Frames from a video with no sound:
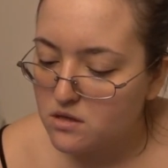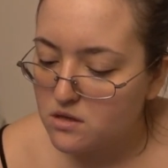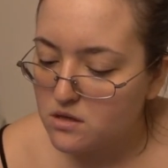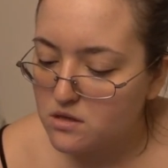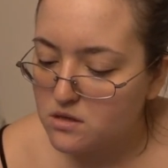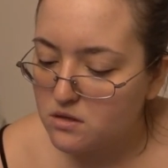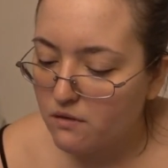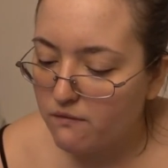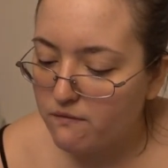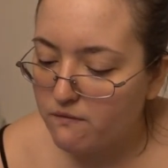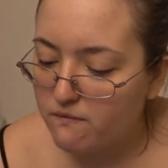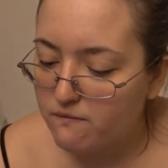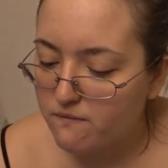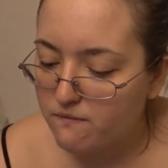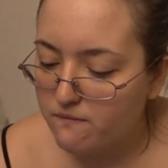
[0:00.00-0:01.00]
This,
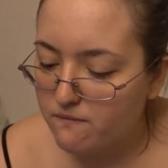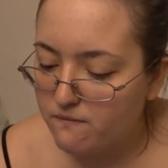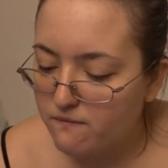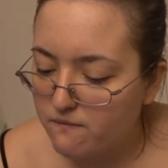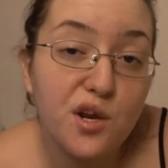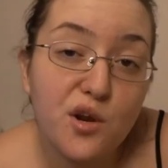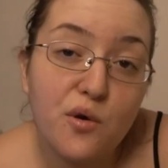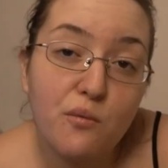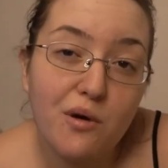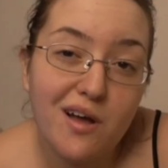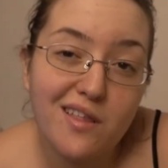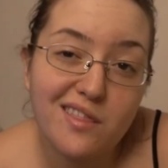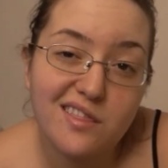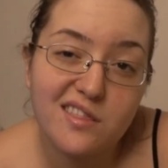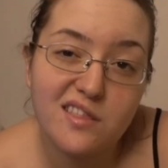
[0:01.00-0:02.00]
you know
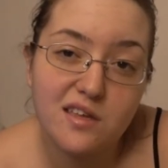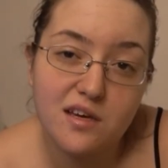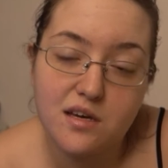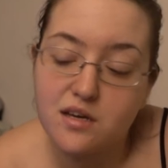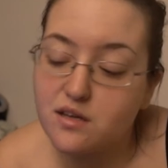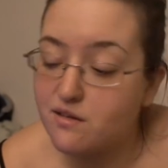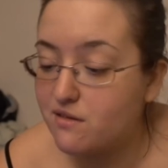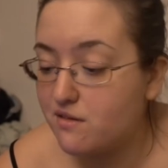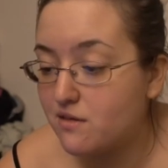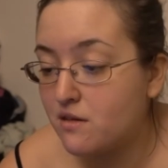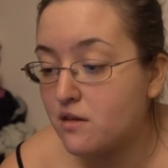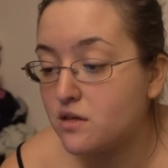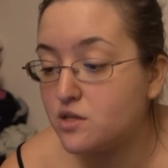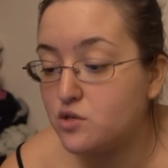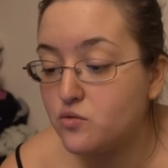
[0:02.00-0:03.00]
what, the
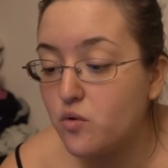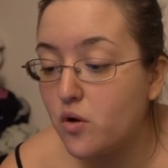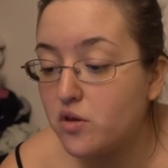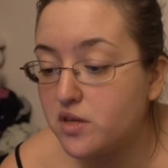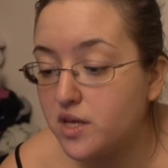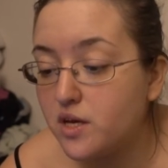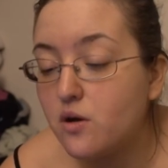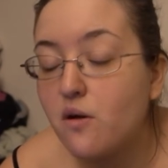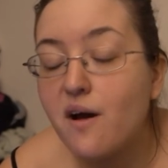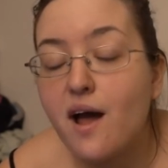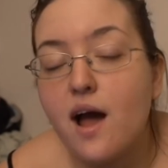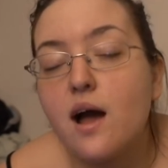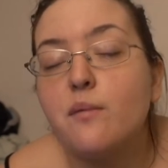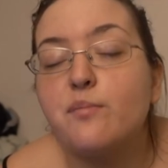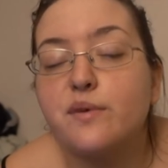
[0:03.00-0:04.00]
Duolingo
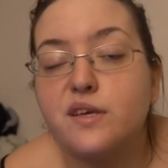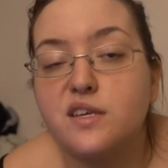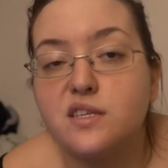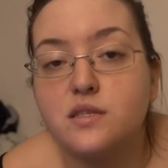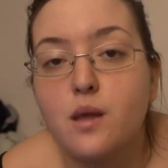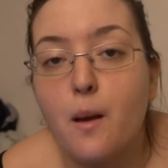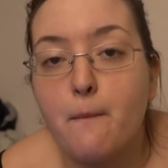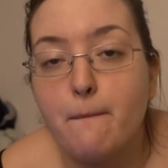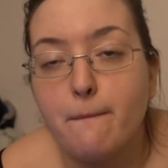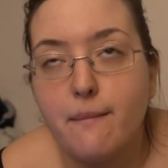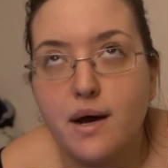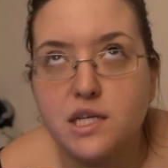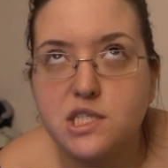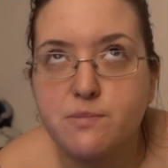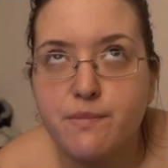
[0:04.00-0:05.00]
app is
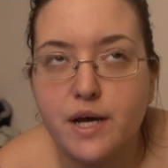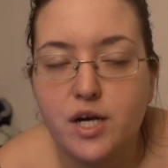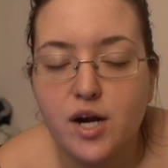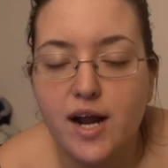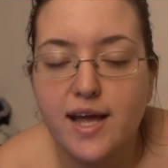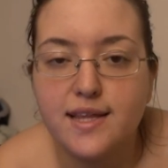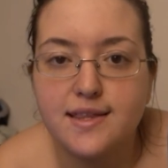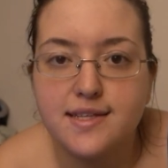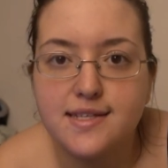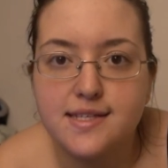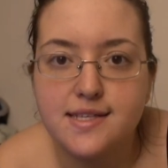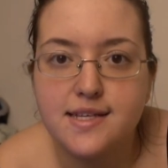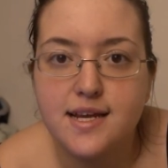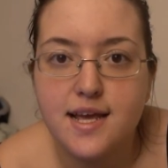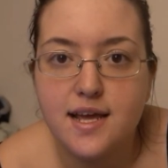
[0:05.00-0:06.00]
much better at
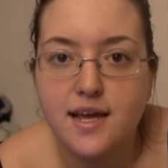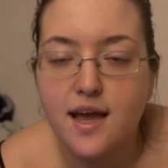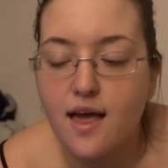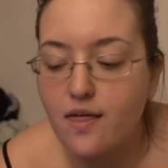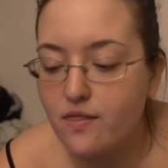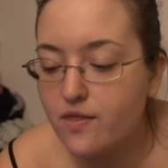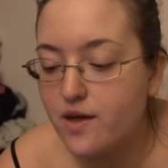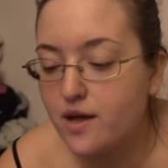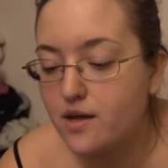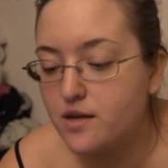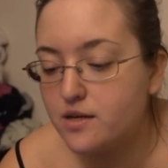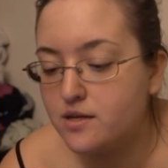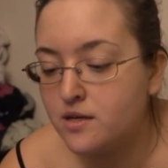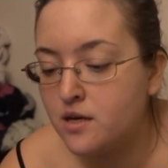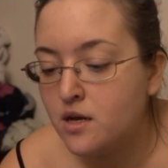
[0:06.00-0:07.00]
listening
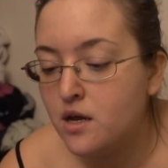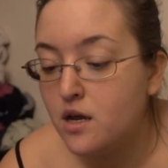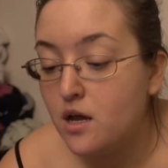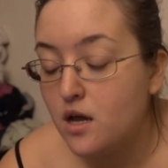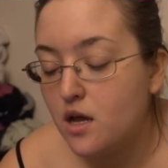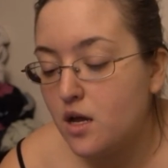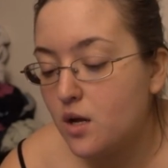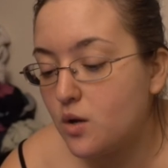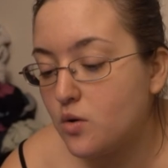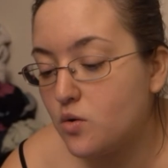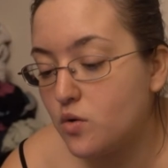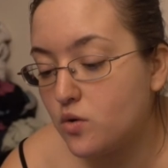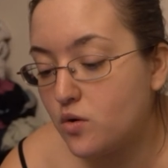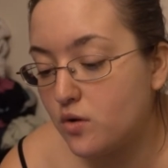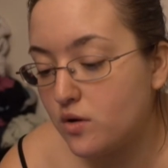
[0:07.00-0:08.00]
than
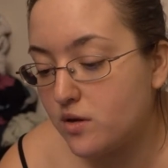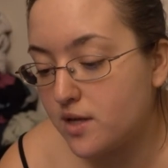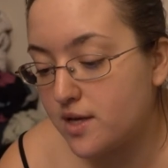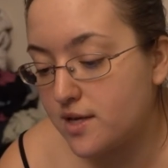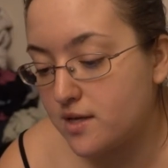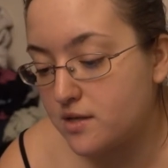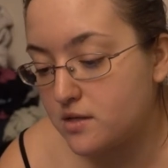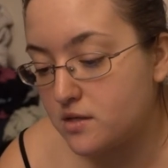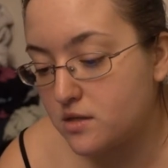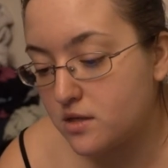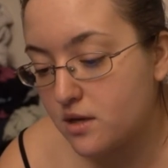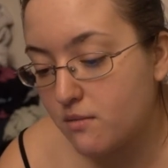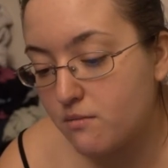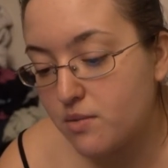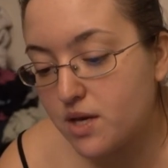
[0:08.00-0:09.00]
Google is,
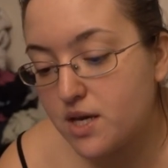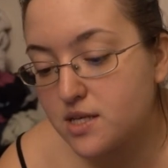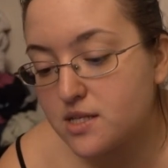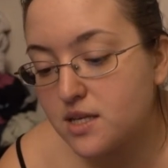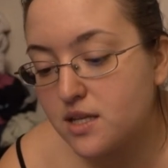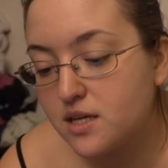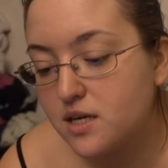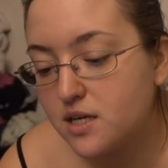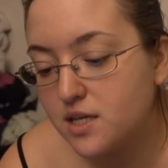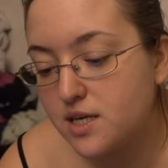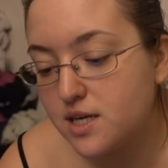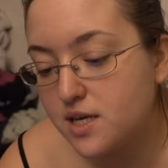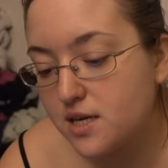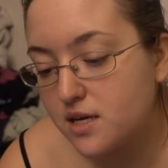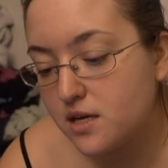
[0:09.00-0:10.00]
because
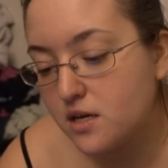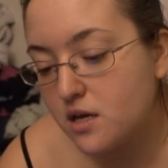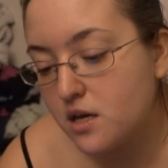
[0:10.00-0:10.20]
clearly